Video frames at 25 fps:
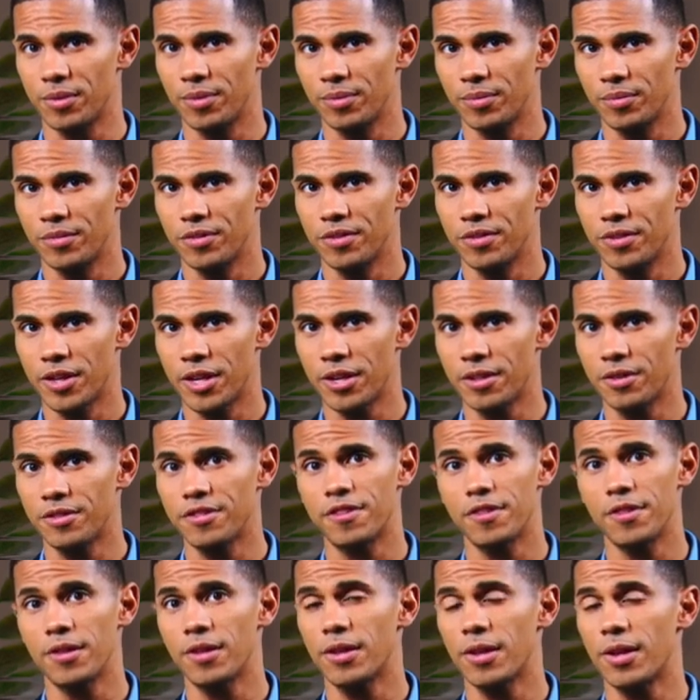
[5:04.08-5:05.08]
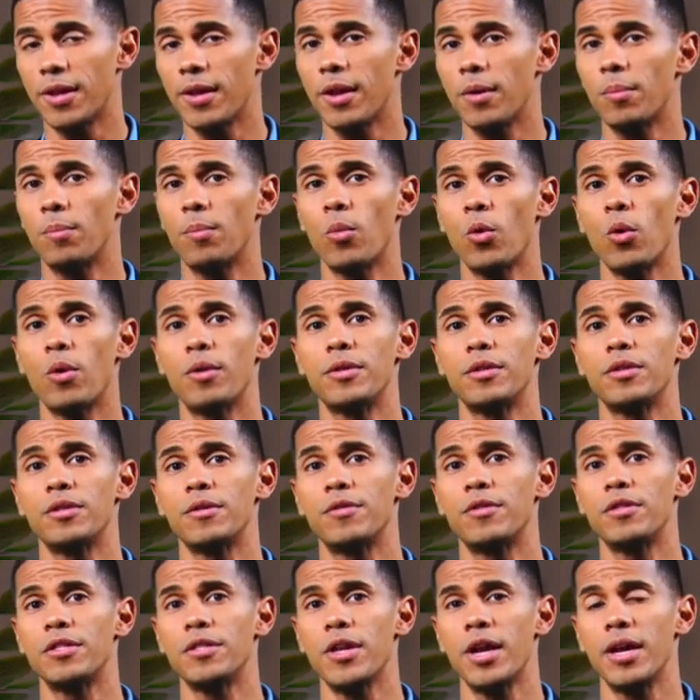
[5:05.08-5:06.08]
6. Importance
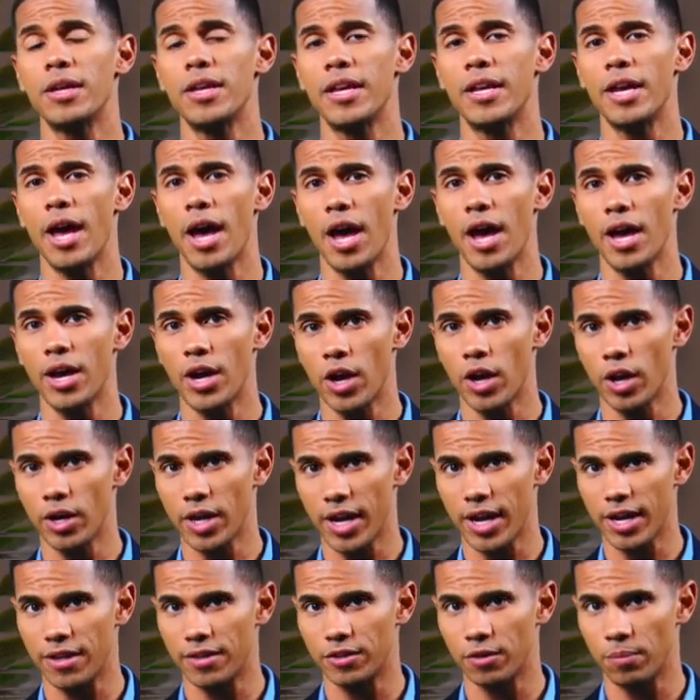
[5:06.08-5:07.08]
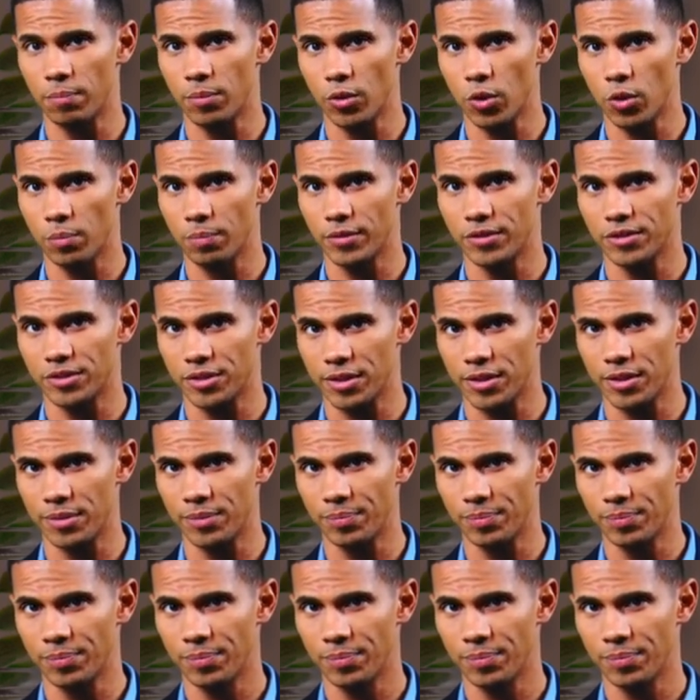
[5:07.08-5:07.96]
of studying IR and diplomacy.